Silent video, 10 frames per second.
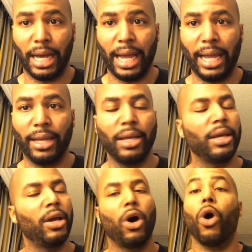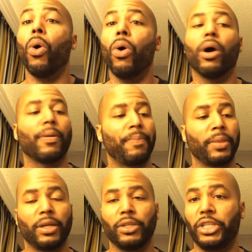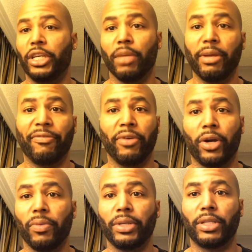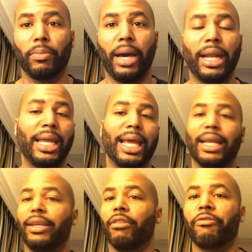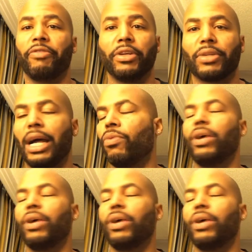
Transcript: All right, or she could have been fucking with somebody and it done fills it out.